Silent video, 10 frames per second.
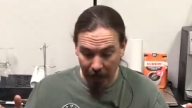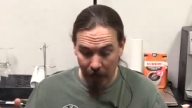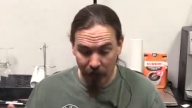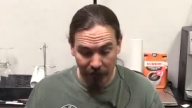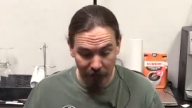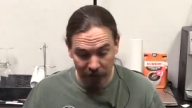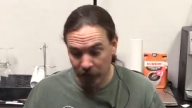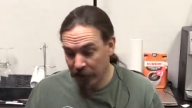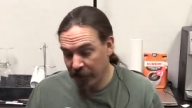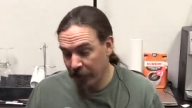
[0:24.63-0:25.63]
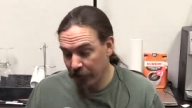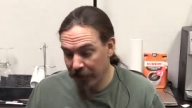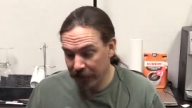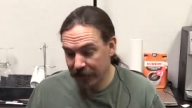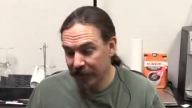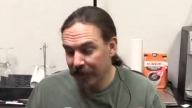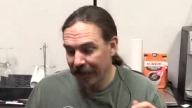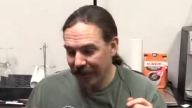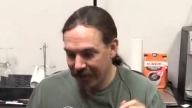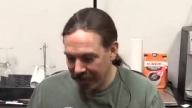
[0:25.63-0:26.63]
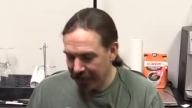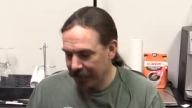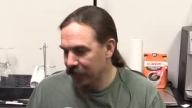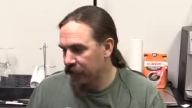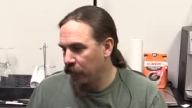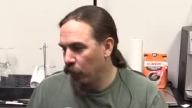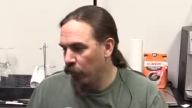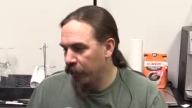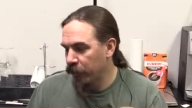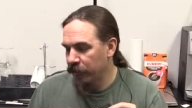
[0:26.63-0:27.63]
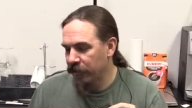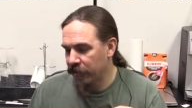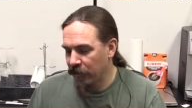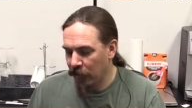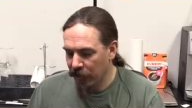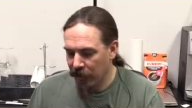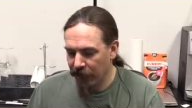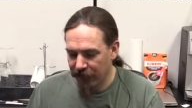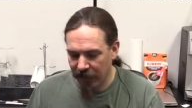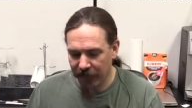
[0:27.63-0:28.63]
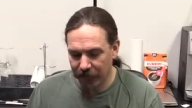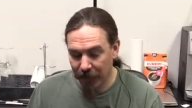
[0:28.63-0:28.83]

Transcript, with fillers: our first one here is this, which started off life